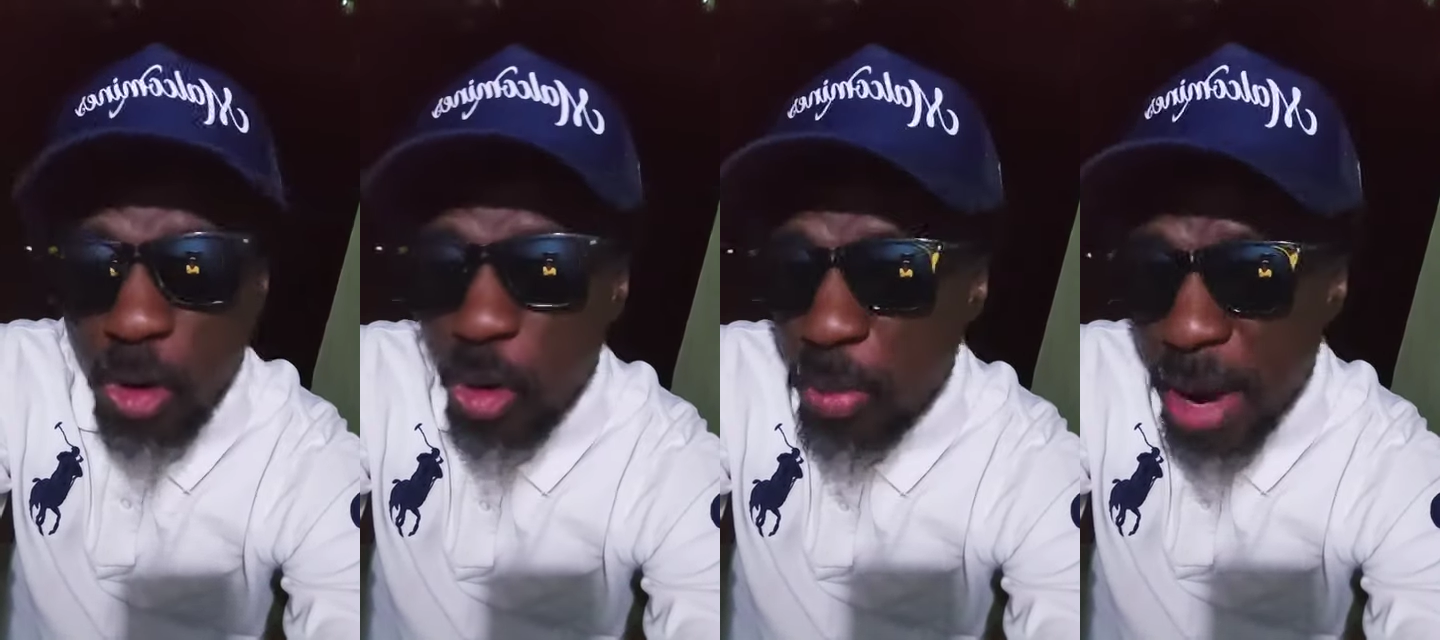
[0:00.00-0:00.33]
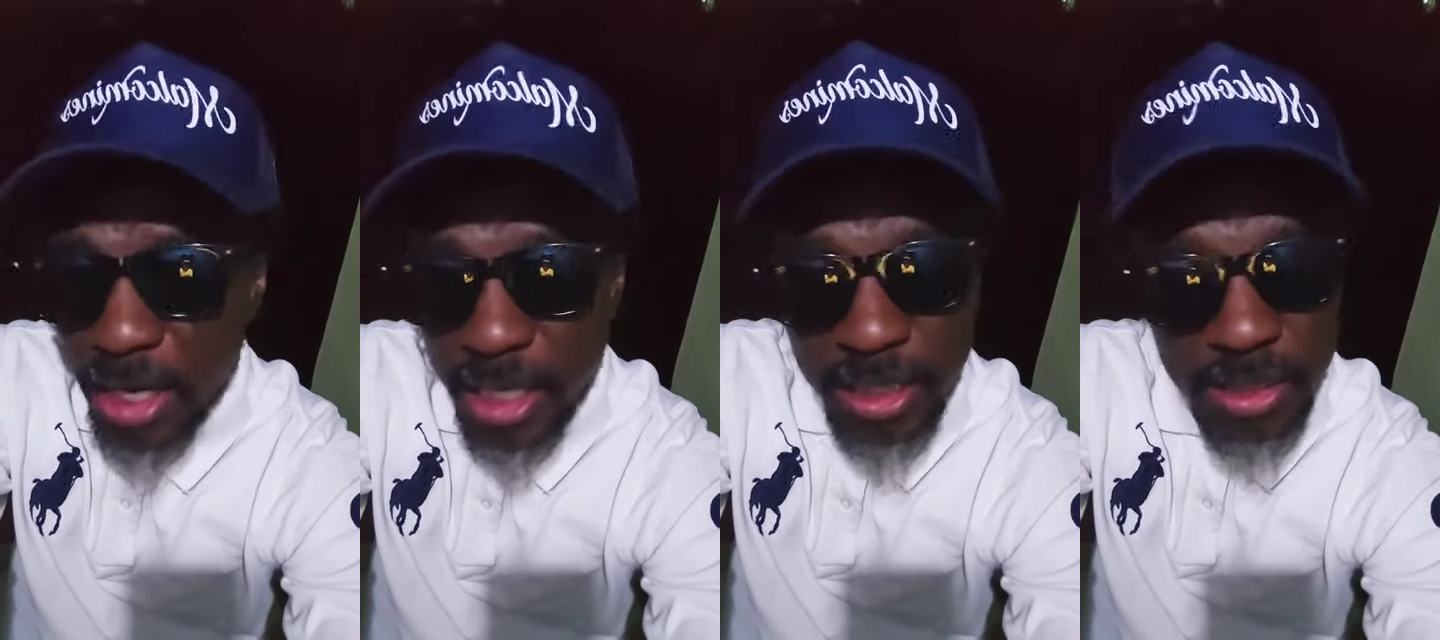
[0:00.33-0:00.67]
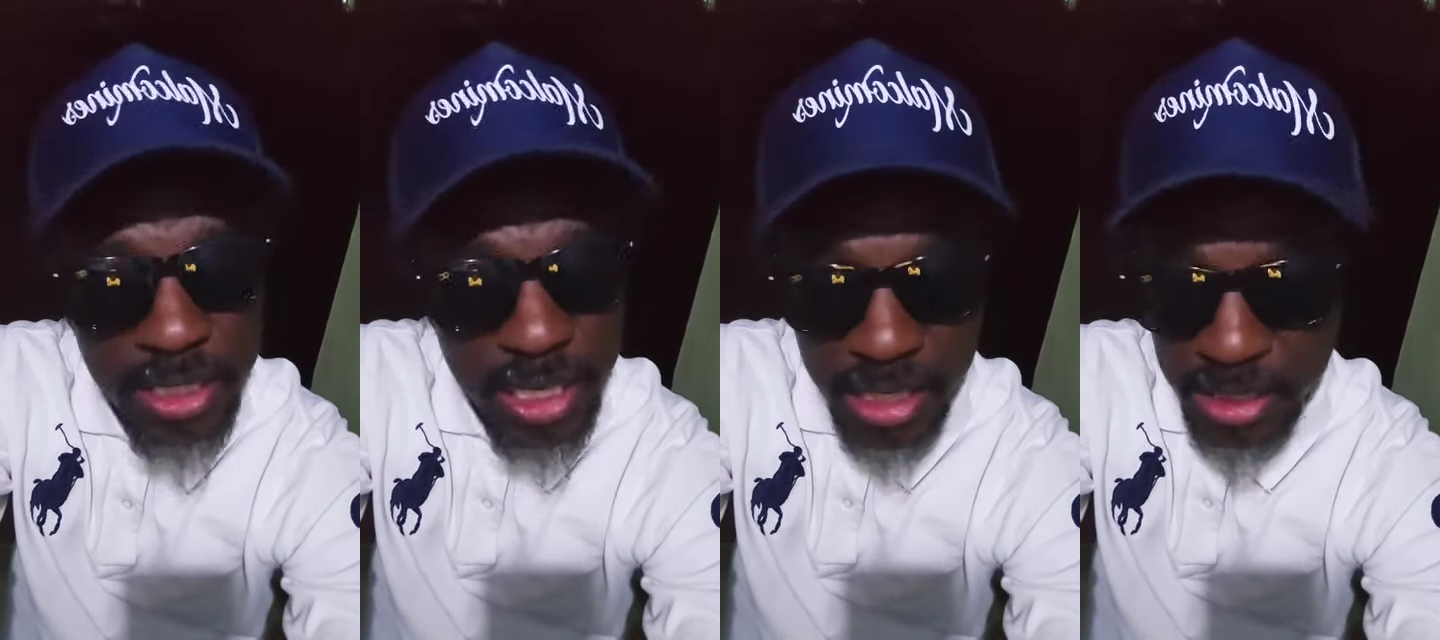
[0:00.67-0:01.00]
all my
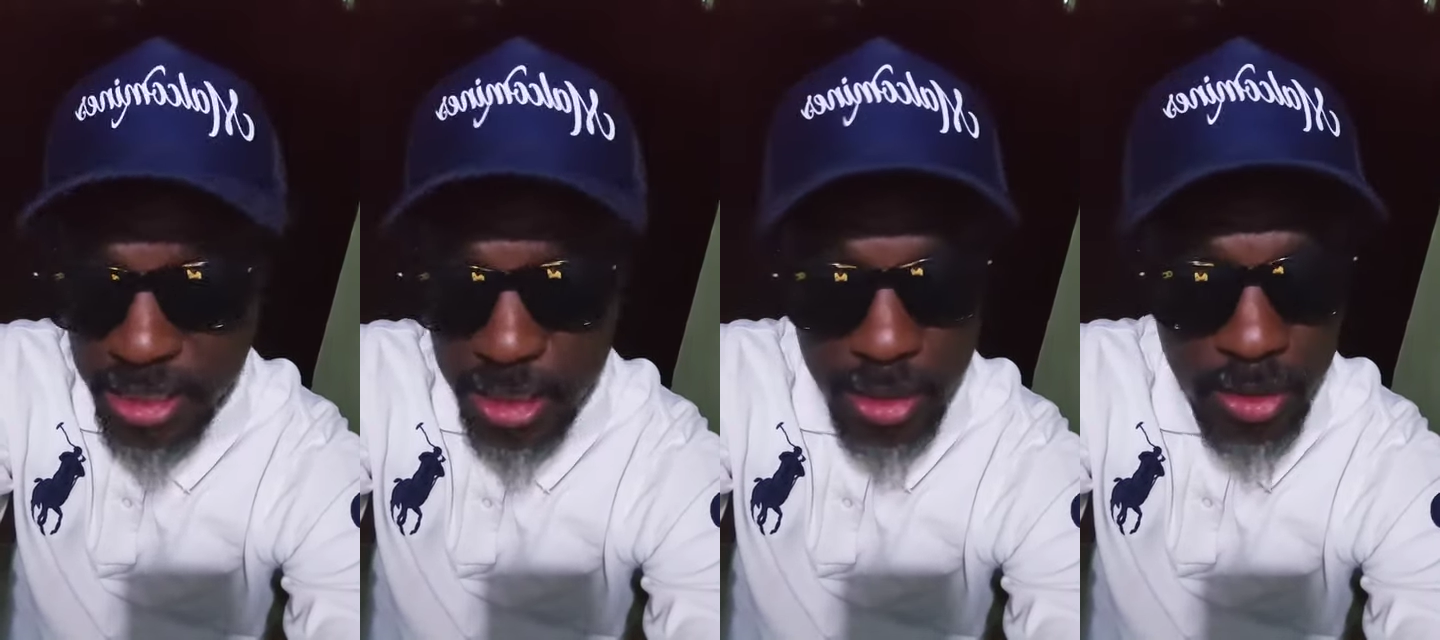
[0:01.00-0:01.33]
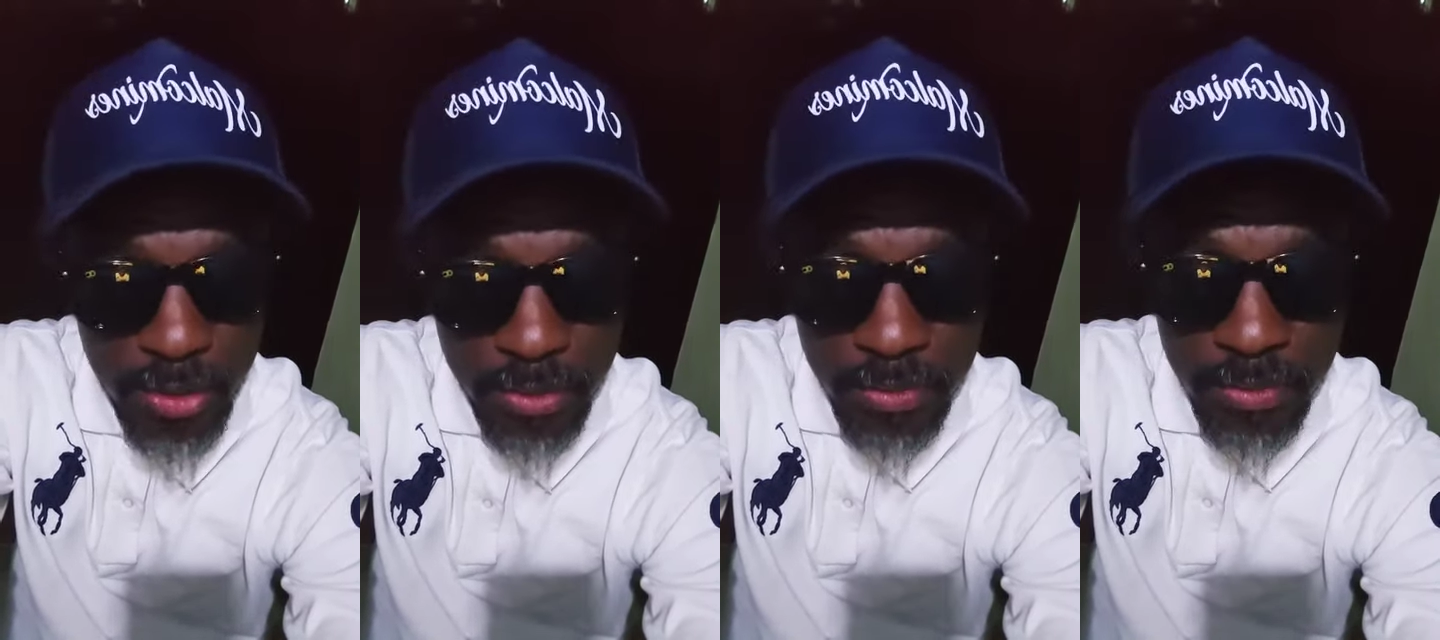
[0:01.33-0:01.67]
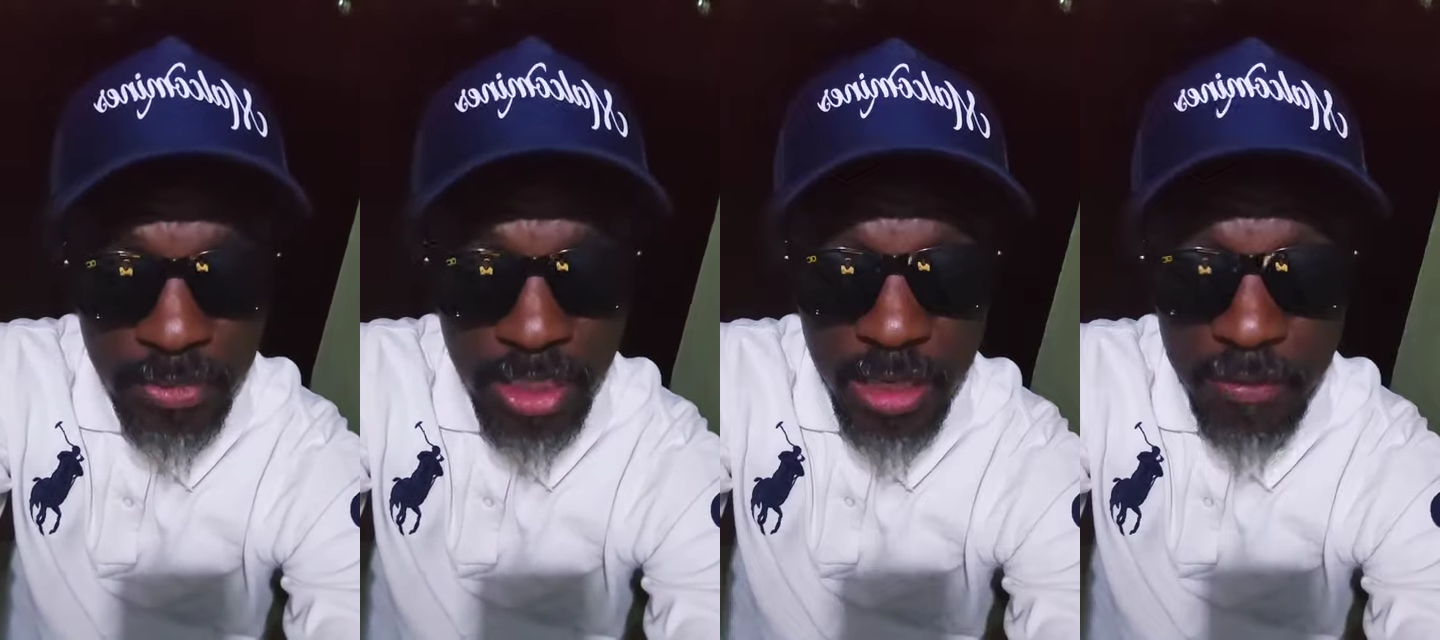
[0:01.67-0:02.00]
contacts, you know,
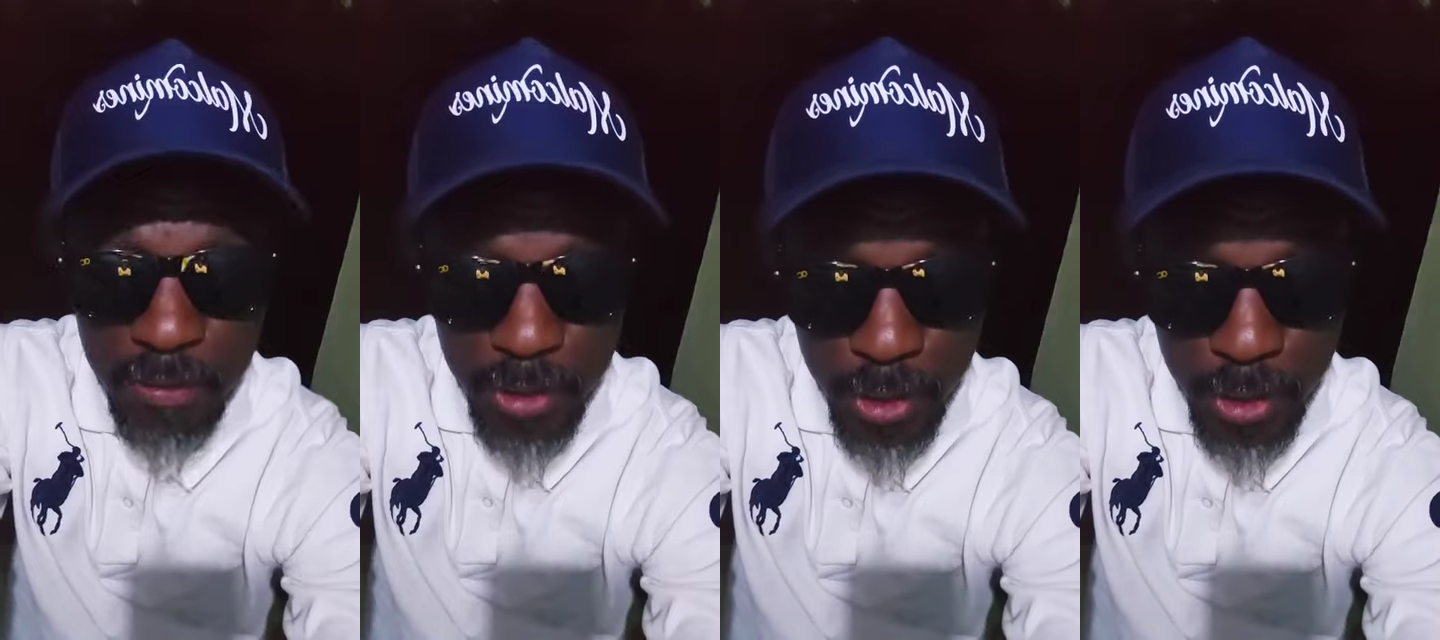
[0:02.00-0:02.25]
if